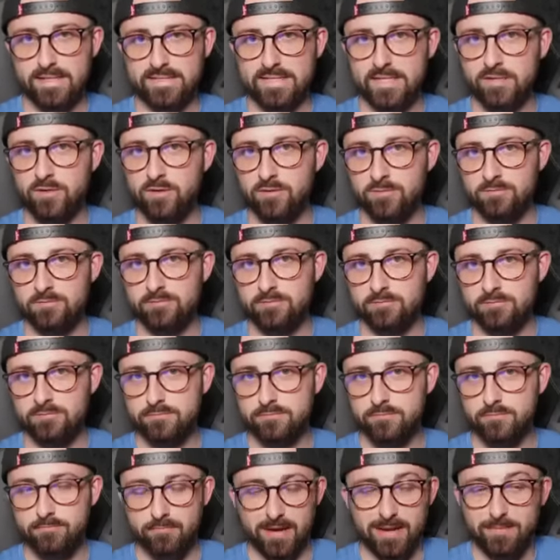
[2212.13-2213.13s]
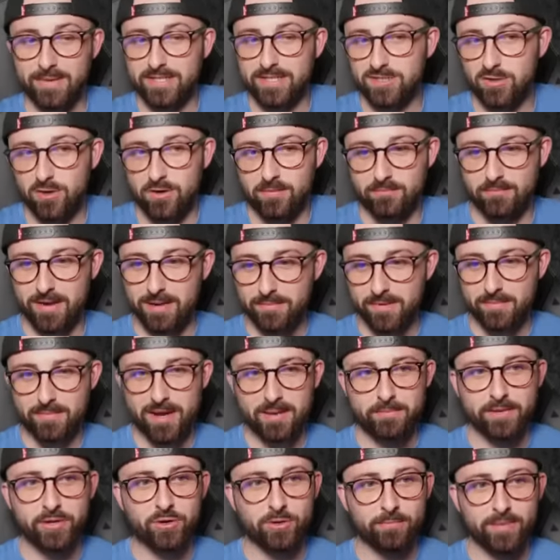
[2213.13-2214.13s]
Is he not? Maybe he's not.
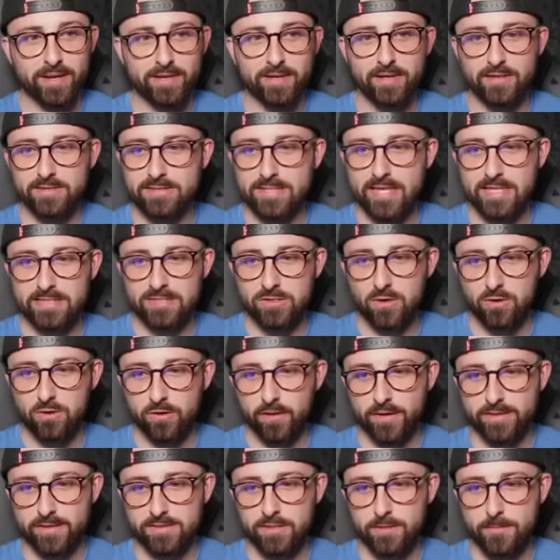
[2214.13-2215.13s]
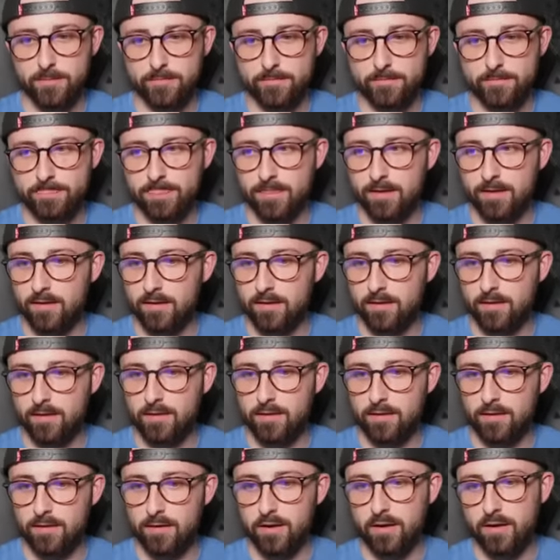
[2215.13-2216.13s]
Maybe your opinion is that he's not going to.
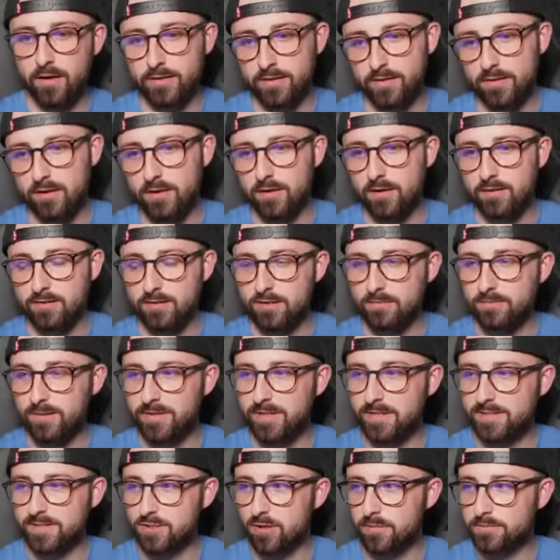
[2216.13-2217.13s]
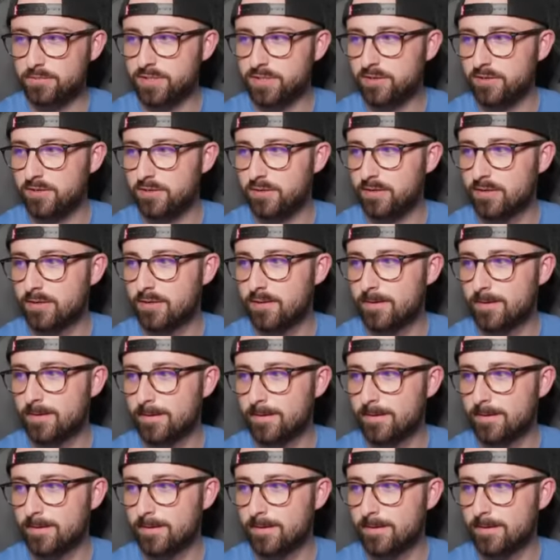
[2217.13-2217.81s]
Erdegaard could be a decent option.